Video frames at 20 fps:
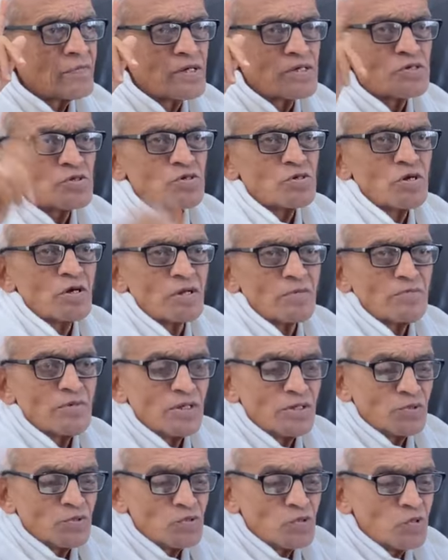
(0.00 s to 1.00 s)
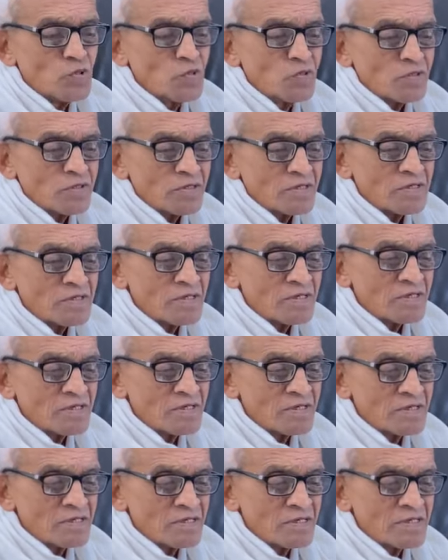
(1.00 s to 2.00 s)
But Sri Aurobindo
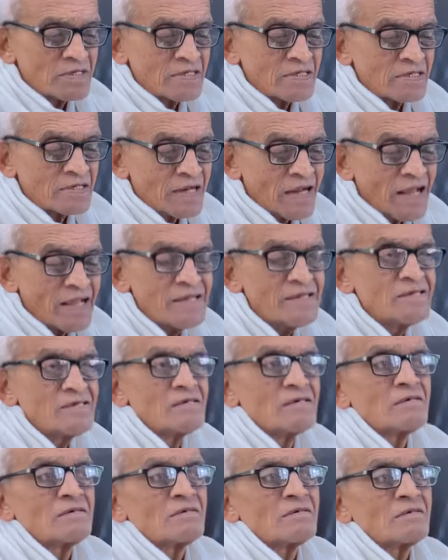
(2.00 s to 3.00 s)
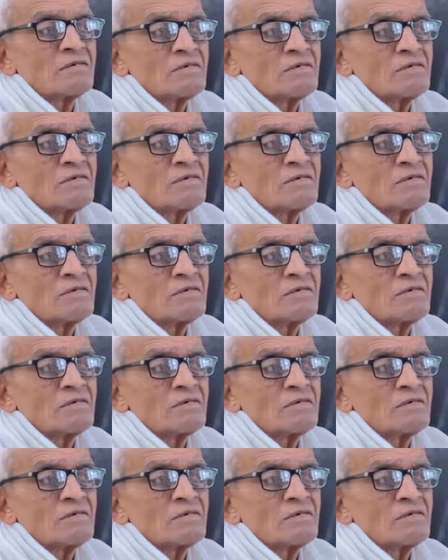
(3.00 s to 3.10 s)
tried